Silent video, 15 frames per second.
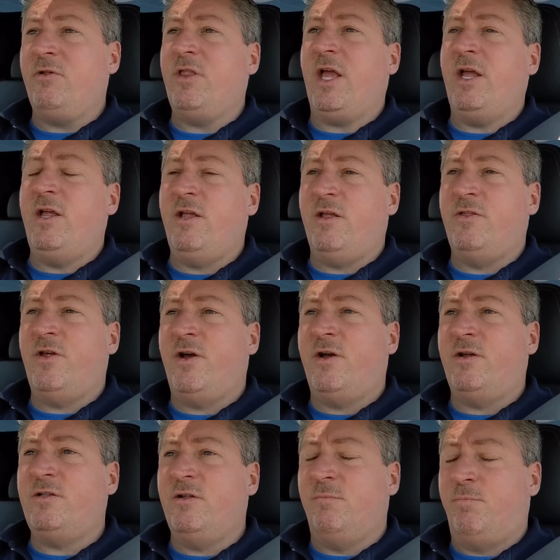
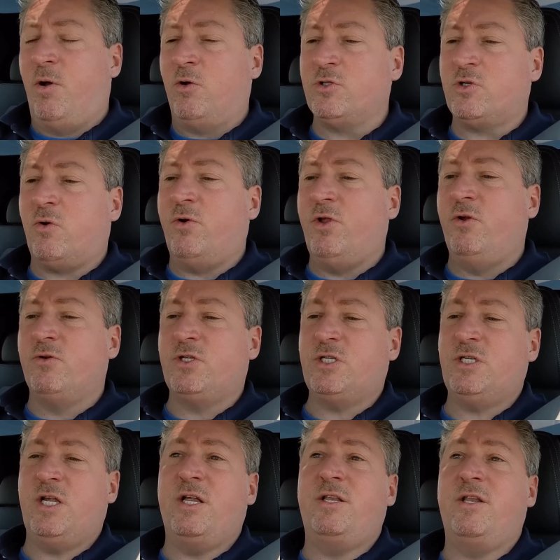the Polestar
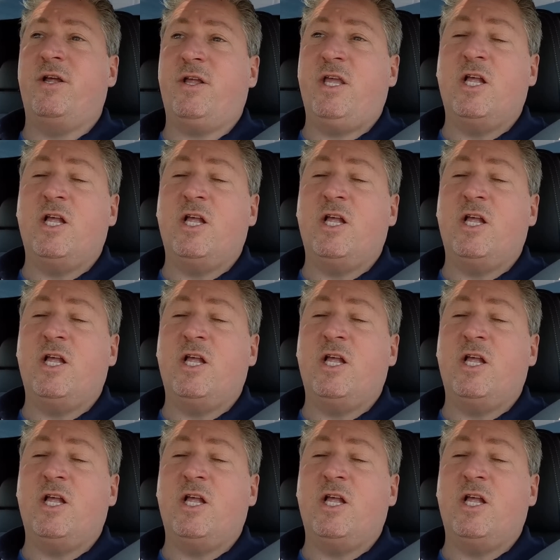uses it in